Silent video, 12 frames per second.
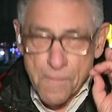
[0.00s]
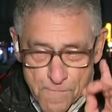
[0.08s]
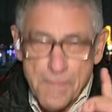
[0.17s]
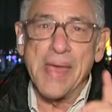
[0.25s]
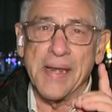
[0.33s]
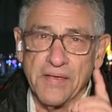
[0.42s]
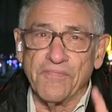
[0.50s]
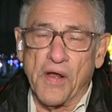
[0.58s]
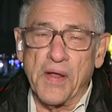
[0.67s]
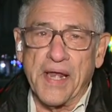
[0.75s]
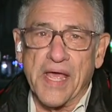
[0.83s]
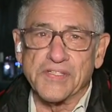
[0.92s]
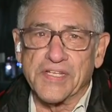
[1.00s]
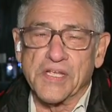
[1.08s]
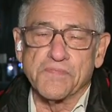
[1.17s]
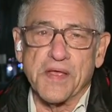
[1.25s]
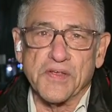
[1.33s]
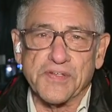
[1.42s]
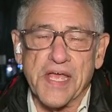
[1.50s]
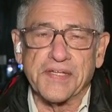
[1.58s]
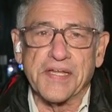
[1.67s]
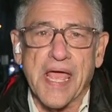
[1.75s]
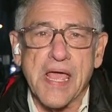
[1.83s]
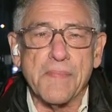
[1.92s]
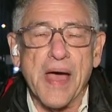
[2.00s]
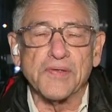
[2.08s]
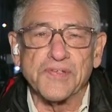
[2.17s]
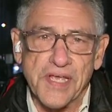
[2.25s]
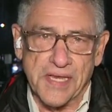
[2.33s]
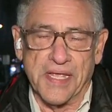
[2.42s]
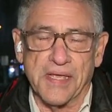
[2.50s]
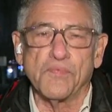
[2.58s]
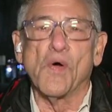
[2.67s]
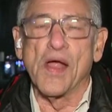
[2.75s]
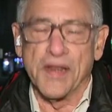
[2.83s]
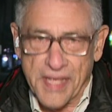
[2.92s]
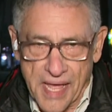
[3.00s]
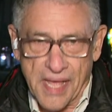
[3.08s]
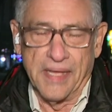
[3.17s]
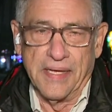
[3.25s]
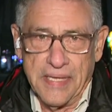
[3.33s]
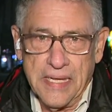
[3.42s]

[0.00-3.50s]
many very nice things being said today about Sidney Poitier.